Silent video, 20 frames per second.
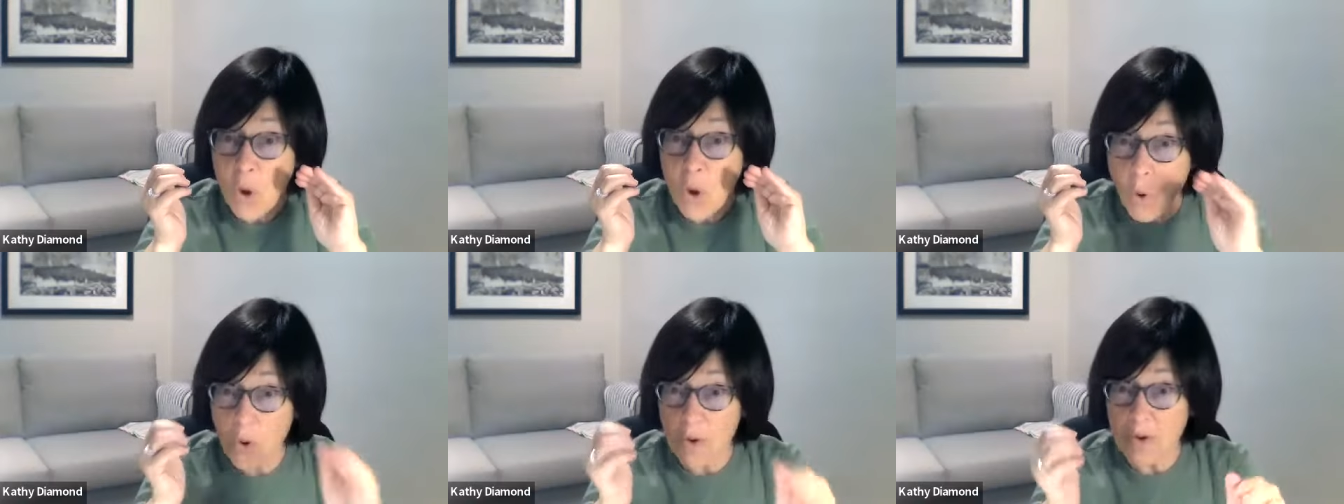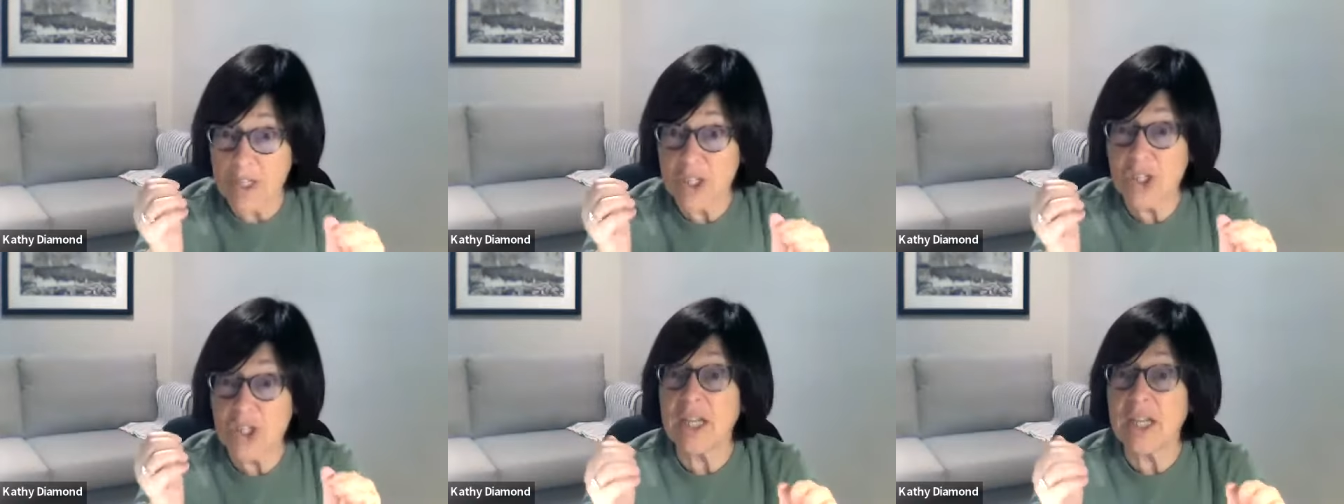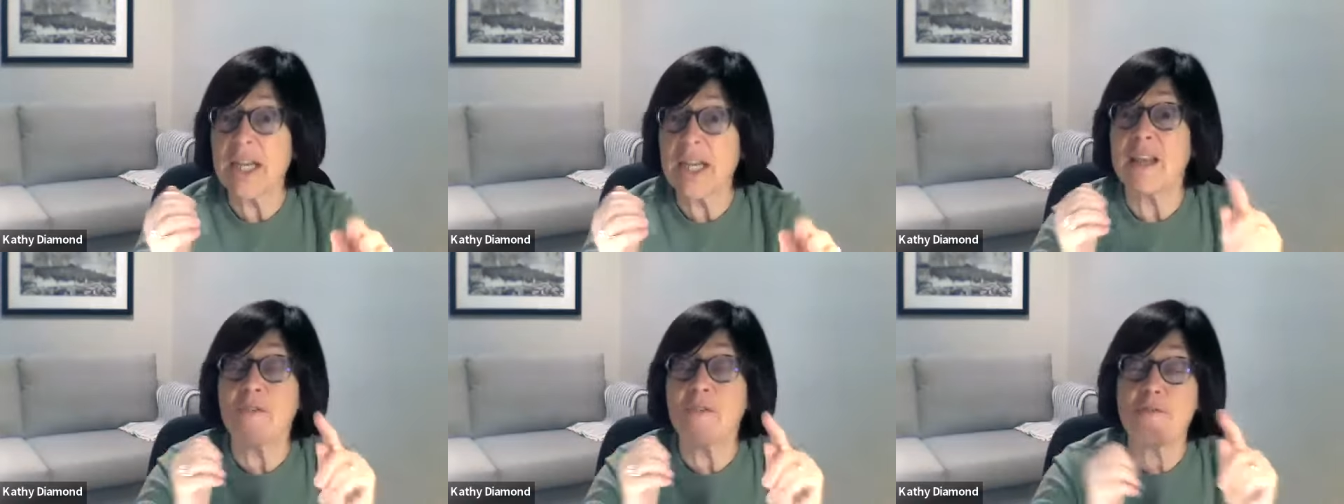
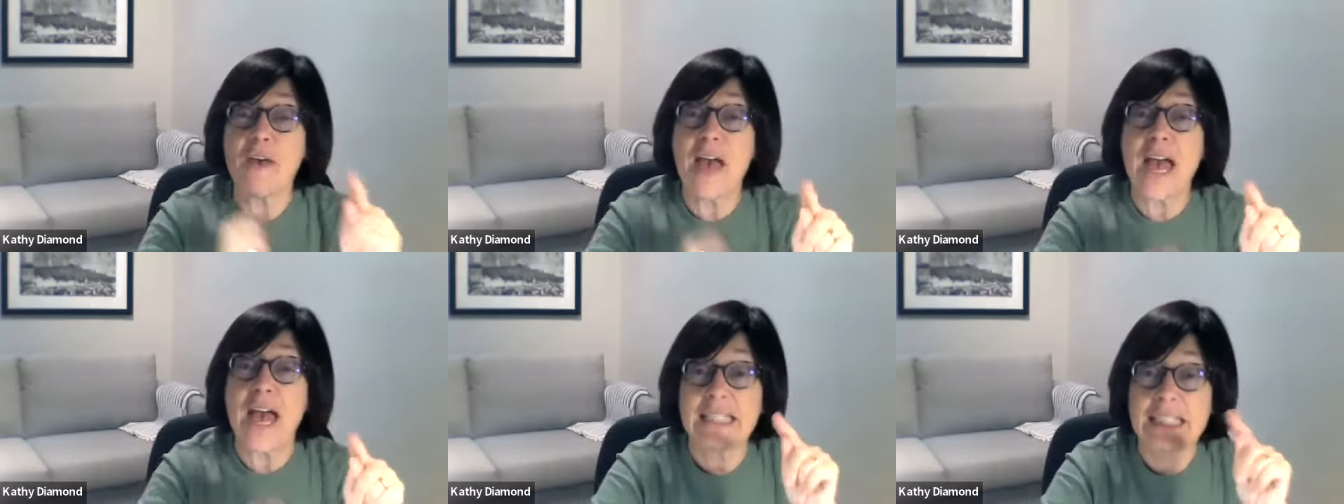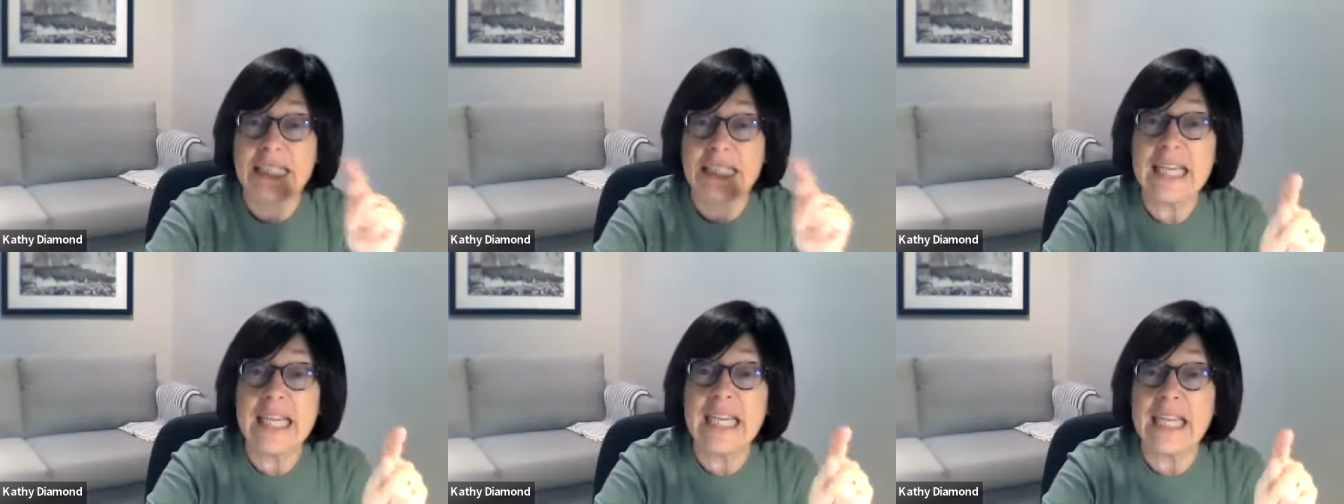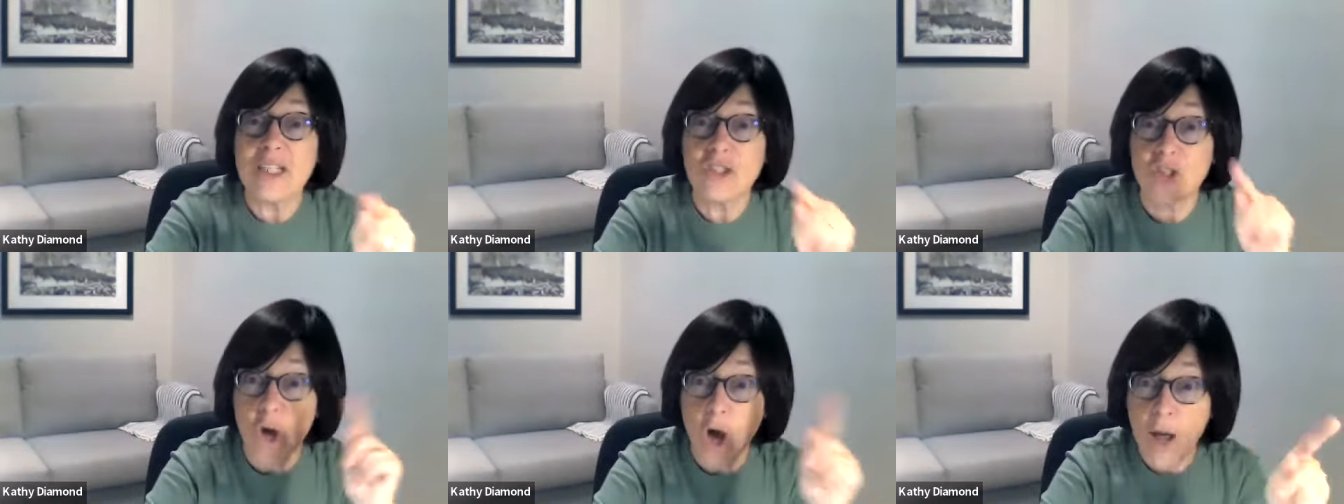origin in fact
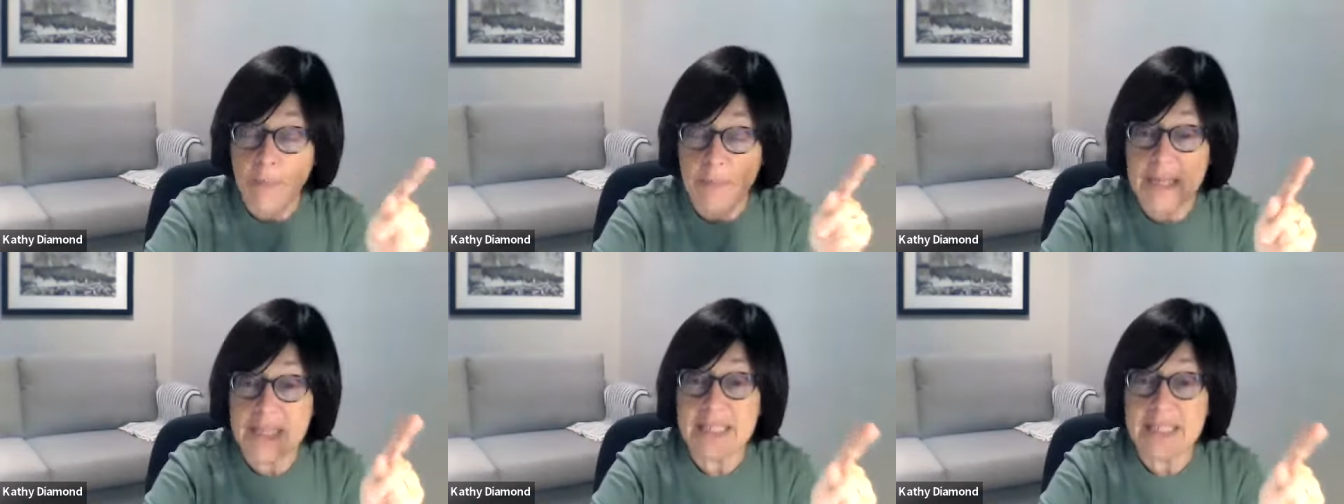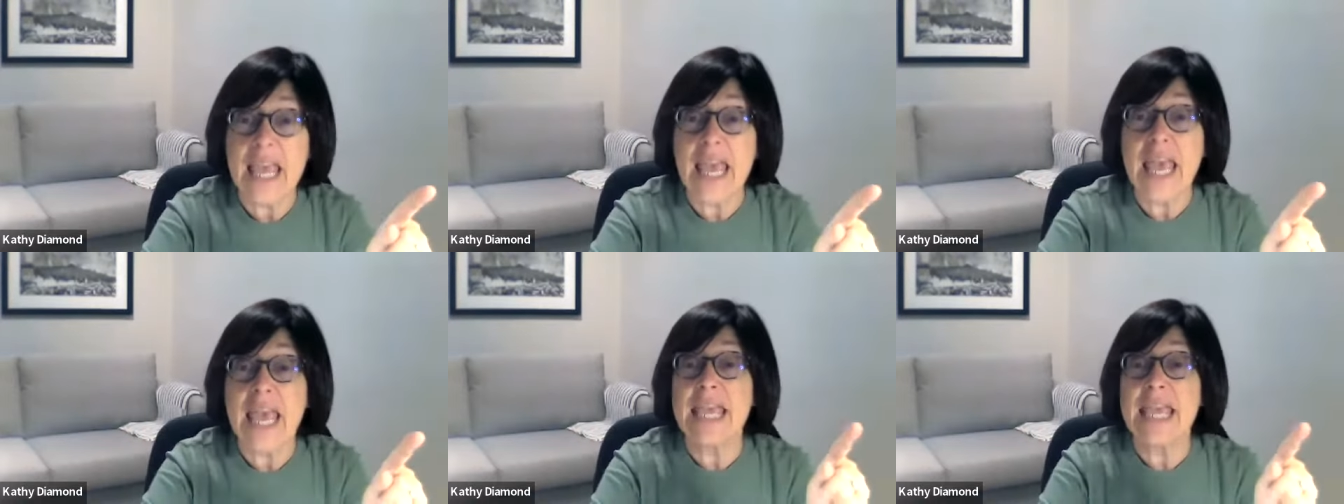he thomas